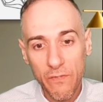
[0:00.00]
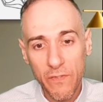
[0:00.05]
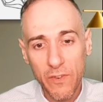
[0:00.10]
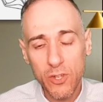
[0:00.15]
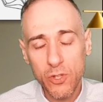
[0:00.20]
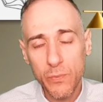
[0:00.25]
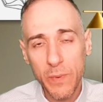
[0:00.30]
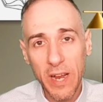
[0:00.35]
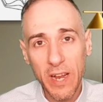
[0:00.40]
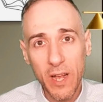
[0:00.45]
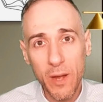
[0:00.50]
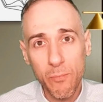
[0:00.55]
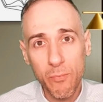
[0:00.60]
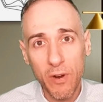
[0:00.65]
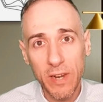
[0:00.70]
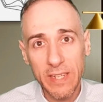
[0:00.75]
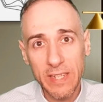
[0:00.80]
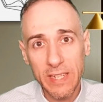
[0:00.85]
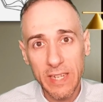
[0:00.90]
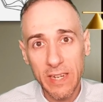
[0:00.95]
First rate cut
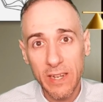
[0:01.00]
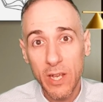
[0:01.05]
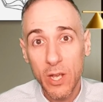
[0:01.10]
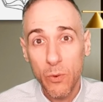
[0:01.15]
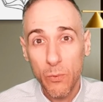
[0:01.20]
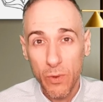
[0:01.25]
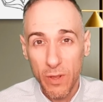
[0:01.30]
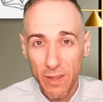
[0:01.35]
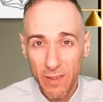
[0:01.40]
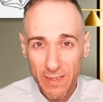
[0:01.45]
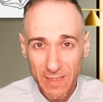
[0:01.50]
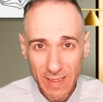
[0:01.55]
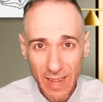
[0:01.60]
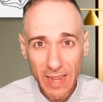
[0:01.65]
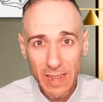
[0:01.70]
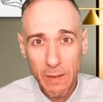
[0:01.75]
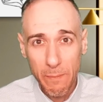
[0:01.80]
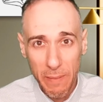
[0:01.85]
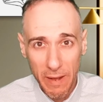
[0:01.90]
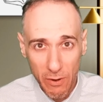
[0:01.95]
priced in with
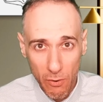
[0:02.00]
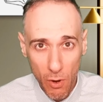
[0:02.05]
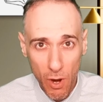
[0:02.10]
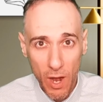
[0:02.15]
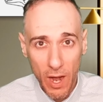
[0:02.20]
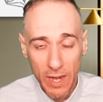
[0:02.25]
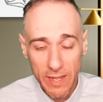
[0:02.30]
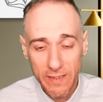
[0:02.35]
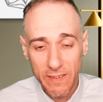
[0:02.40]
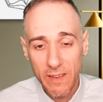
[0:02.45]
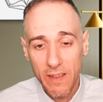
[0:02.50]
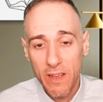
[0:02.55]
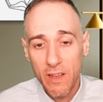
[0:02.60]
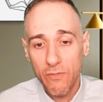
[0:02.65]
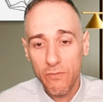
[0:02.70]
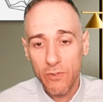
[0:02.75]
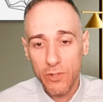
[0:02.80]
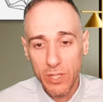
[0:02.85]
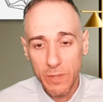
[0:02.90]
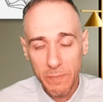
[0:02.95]
slightly better odds
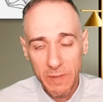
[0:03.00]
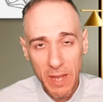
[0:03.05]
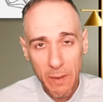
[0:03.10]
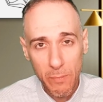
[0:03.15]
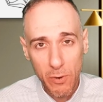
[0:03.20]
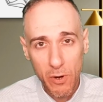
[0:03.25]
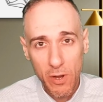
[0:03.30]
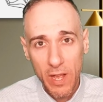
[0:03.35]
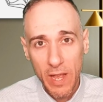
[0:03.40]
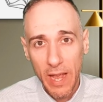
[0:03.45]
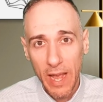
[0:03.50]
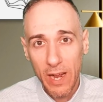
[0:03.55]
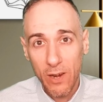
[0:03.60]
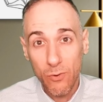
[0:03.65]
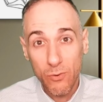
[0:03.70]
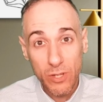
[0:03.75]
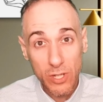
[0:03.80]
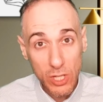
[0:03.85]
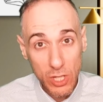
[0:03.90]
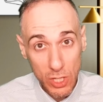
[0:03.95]
for September
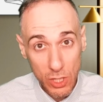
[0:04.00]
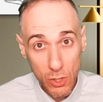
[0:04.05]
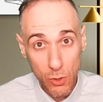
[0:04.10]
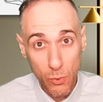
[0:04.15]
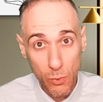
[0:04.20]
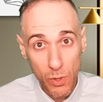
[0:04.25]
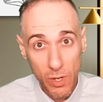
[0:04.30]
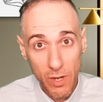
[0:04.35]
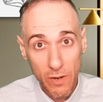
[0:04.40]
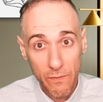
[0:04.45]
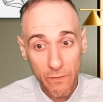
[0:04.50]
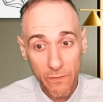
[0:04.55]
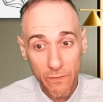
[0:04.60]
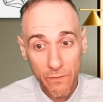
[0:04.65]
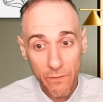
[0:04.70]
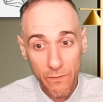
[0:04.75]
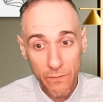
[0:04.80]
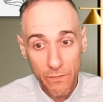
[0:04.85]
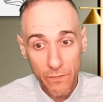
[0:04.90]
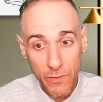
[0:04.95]
and only 2
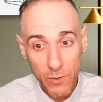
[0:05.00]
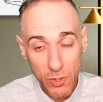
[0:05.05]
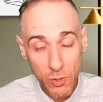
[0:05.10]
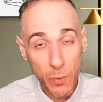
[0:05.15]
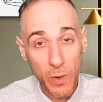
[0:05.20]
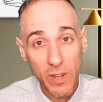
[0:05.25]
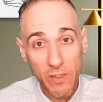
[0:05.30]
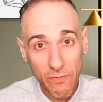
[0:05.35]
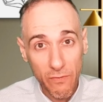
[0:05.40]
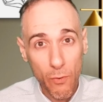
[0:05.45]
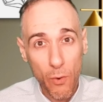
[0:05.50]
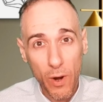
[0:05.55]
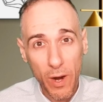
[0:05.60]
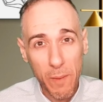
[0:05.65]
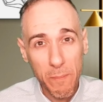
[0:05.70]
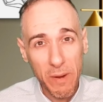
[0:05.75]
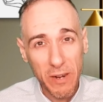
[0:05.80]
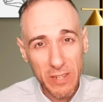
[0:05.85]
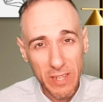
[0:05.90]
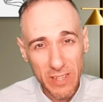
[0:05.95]
for 24
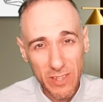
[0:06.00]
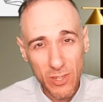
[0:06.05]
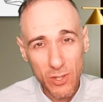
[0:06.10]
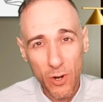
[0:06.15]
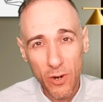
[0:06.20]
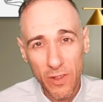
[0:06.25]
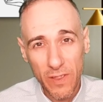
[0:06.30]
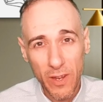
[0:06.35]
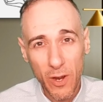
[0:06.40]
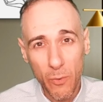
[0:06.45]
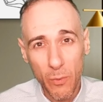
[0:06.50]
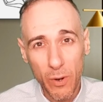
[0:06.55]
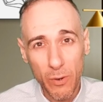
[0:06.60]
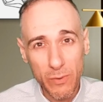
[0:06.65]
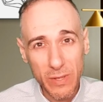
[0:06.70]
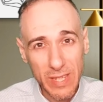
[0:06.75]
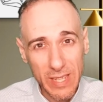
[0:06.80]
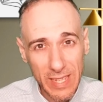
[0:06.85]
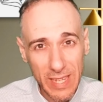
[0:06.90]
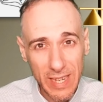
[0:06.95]
compared to the start of the year where
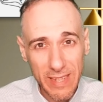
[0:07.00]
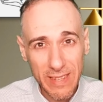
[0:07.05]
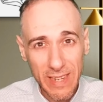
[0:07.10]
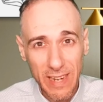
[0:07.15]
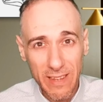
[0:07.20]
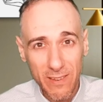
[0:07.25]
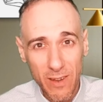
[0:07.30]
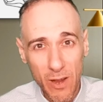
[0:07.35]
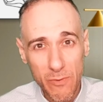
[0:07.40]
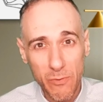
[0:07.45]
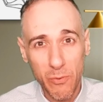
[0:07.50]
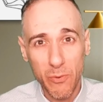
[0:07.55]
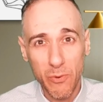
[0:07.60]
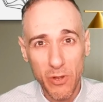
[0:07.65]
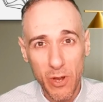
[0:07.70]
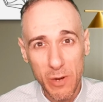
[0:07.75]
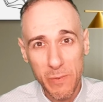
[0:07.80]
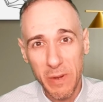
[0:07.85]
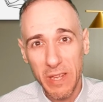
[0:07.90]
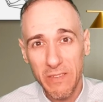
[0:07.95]
it was 6, and at times we were
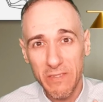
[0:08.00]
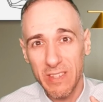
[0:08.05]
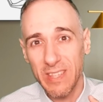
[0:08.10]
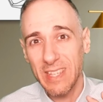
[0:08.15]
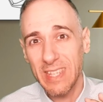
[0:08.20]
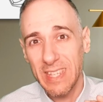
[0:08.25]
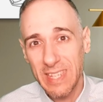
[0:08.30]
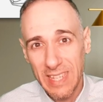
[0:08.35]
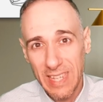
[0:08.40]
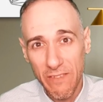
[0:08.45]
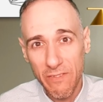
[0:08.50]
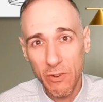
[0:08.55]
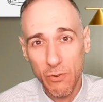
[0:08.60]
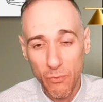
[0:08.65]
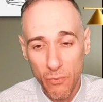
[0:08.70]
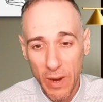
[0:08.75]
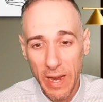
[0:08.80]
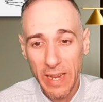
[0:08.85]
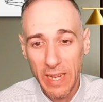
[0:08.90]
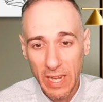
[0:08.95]
talking about even 7
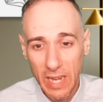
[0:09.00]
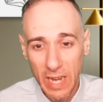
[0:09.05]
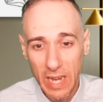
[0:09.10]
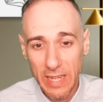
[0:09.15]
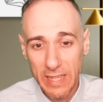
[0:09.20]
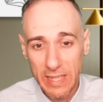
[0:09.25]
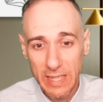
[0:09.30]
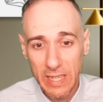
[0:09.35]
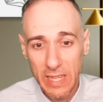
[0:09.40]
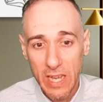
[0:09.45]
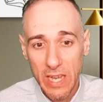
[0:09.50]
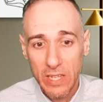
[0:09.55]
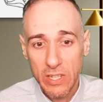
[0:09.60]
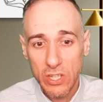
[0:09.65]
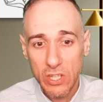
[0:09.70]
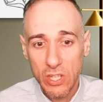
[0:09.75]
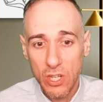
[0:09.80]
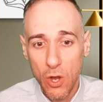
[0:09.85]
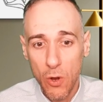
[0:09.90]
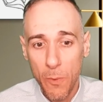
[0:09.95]
rate cuts.
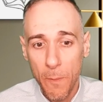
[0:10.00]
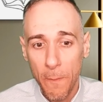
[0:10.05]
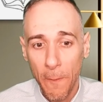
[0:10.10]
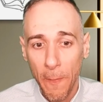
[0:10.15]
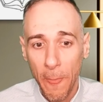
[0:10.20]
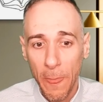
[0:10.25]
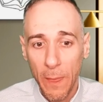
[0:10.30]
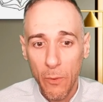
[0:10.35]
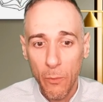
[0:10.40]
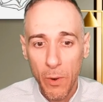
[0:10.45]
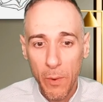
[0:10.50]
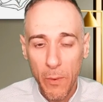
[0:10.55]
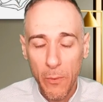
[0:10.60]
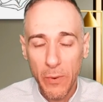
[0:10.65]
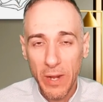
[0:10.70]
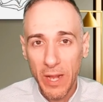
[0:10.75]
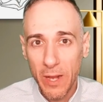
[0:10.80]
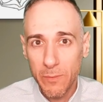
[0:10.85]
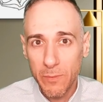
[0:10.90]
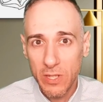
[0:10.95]
So what about
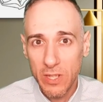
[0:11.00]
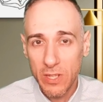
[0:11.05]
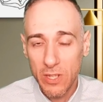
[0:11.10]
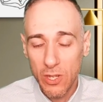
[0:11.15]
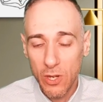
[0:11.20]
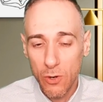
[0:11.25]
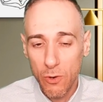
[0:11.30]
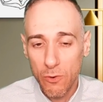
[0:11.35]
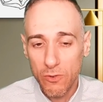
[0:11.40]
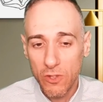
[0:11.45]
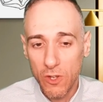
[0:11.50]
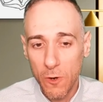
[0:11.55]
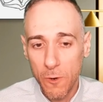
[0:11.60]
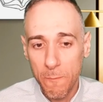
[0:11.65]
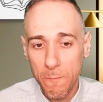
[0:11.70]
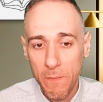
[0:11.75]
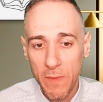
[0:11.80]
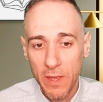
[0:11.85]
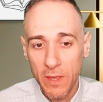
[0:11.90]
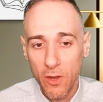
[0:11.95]
when it comes to the
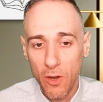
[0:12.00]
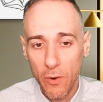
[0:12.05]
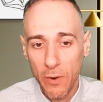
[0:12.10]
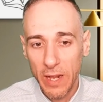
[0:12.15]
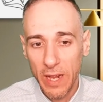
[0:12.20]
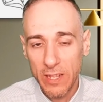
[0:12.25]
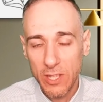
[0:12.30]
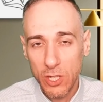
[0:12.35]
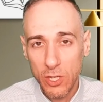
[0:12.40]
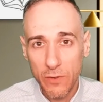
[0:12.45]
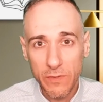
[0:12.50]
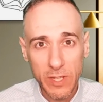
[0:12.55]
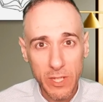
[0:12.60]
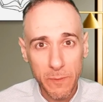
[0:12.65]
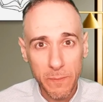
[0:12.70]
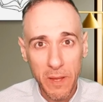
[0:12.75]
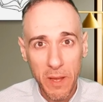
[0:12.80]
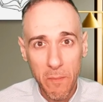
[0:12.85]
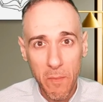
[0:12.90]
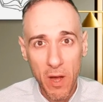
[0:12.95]
Eurozone? You already got
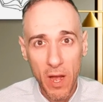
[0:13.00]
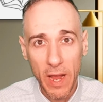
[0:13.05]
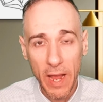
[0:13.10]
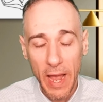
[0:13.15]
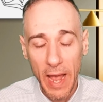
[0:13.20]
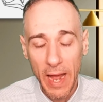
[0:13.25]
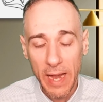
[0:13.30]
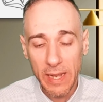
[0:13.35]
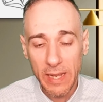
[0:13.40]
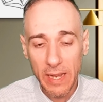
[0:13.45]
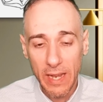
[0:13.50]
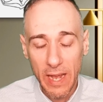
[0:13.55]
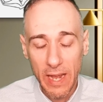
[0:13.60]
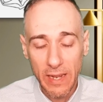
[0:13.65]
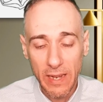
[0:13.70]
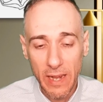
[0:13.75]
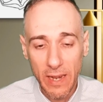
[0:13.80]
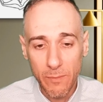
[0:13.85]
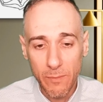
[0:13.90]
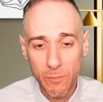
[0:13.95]
services PMI and
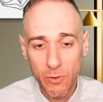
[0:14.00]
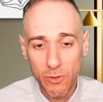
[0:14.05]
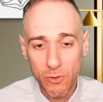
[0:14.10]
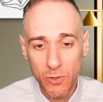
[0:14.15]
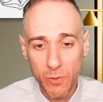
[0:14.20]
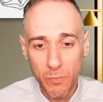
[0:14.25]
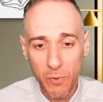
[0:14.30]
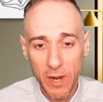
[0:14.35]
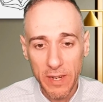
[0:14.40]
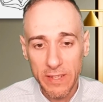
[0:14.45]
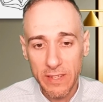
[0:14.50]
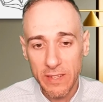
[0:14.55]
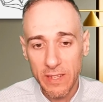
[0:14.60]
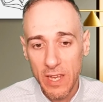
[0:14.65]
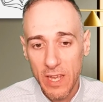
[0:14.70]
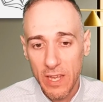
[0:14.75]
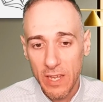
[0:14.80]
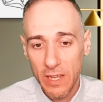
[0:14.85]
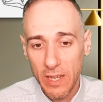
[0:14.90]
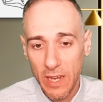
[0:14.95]
producer prices.
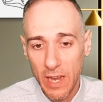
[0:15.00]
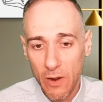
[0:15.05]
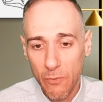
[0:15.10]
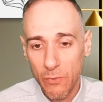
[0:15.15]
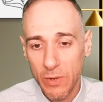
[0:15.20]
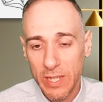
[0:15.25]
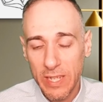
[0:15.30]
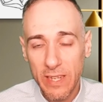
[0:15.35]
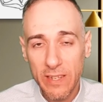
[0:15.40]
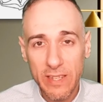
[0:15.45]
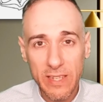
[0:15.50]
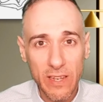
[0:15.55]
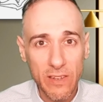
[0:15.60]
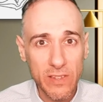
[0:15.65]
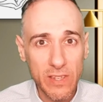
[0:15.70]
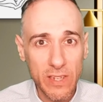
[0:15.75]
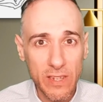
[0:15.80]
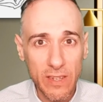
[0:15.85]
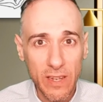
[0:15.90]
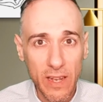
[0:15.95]
You got retail
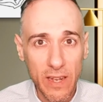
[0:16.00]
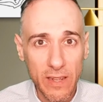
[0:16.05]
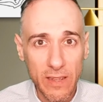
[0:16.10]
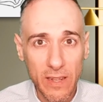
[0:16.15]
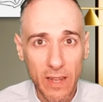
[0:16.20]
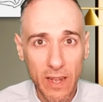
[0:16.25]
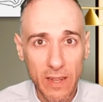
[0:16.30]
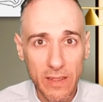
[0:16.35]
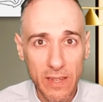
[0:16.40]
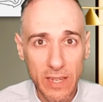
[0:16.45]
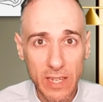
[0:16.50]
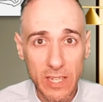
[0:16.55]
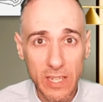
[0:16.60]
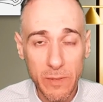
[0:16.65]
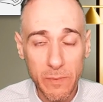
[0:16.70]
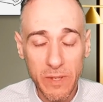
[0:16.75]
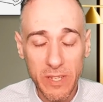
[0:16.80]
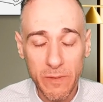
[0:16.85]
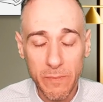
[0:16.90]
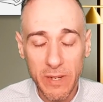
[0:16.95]
sales and the
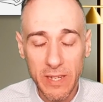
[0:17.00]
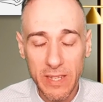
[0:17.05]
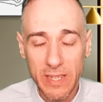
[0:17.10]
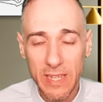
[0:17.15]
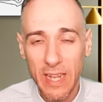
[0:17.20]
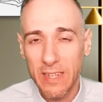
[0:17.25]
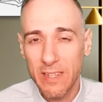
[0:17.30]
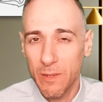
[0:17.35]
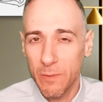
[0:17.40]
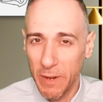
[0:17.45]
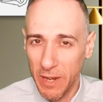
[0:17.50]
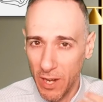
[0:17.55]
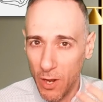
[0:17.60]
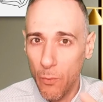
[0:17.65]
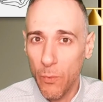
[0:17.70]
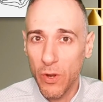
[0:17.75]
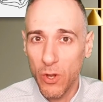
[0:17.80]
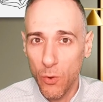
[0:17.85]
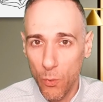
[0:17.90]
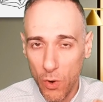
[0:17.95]
ECB's minutes next, depending
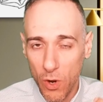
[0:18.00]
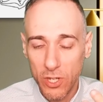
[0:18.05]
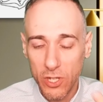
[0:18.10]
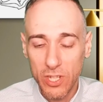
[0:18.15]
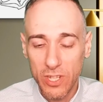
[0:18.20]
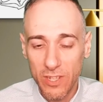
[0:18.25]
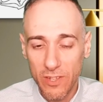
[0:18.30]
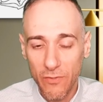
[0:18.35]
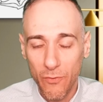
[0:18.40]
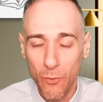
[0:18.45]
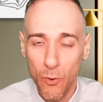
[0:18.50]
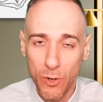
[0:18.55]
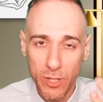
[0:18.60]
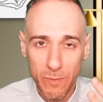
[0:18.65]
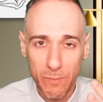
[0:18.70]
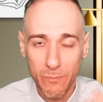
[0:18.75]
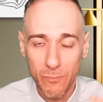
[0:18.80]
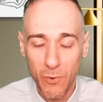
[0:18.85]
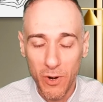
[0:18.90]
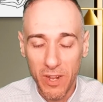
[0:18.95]
on when you're watching this. Of
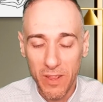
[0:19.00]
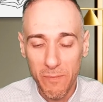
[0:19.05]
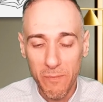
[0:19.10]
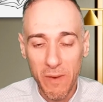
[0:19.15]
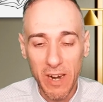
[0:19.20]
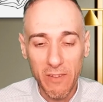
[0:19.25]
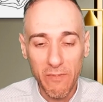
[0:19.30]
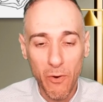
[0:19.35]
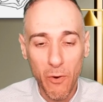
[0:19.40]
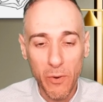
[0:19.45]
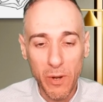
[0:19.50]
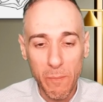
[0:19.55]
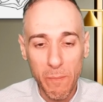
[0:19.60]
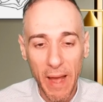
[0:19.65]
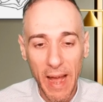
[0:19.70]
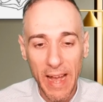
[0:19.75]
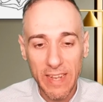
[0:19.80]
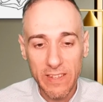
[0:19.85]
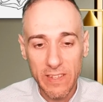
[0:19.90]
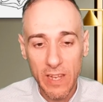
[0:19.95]
course, one of them might have already
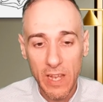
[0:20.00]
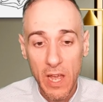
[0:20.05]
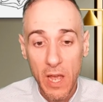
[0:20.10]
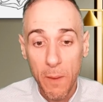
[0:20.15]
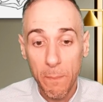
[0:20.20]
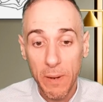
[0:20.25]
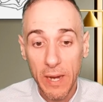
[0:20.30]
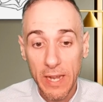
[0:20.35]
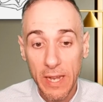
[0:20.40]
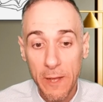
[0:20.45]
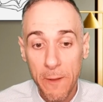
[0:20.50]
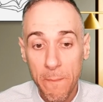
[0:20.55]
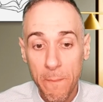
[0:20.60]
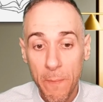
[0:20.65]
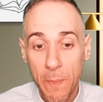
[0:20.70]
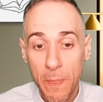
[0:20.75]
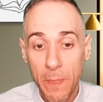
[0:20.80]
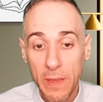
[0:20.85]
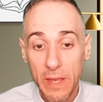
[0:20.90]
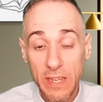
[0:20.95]
passed. But
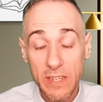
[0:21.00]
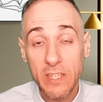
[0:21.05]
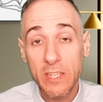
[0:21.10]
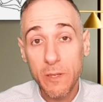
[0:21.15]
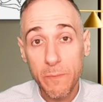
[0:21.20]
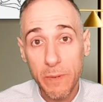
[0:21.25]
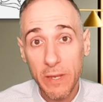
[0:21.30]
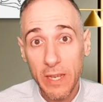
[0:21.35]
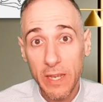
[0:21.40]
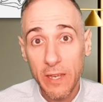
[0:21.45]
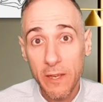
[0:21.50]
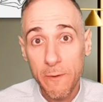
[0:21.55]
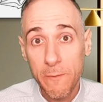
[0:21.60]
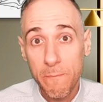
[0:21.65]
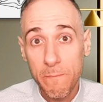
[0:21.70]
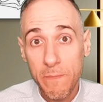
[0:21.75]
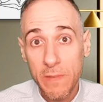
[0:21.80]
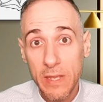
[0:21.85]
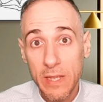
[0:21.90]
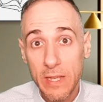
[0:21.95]
the ECB is
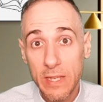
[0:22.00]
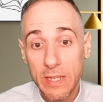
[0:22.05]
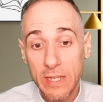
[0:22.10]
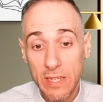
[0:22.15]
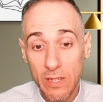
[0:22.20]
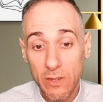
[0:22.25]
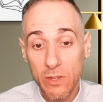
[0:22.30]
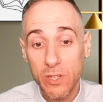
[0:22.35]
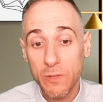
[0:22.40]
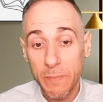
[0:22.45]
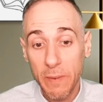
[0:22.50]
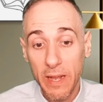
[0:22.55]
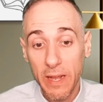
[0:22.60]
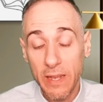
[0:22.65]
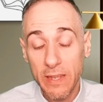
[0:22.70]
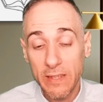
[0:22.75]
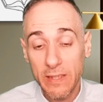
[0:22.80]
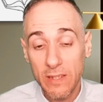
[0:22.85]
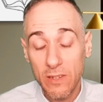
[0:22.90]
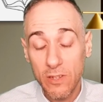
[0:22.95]
still
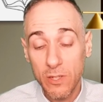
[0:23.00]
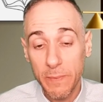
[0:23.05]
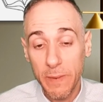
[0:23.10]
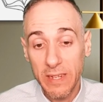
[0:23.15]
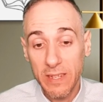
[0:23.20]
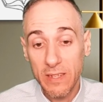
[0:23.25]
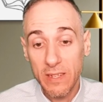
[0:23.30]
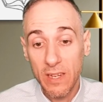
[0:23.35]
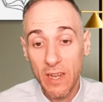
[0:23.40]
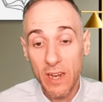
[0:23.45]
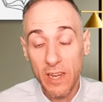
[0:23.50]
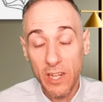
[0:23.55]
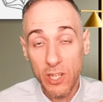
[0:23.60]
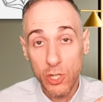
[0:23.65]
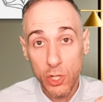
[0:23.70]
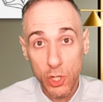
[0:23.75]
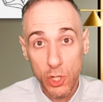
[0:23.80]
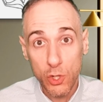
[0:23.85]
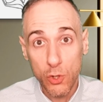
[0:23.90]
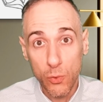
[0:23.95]
expected to cut
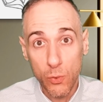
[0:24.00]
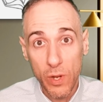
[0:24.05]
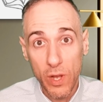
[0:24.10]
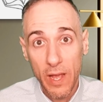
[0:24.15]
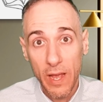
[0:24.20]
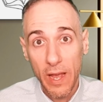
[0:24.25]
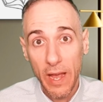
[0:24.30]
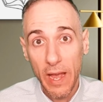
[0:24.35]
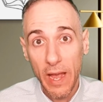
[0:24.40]
in June.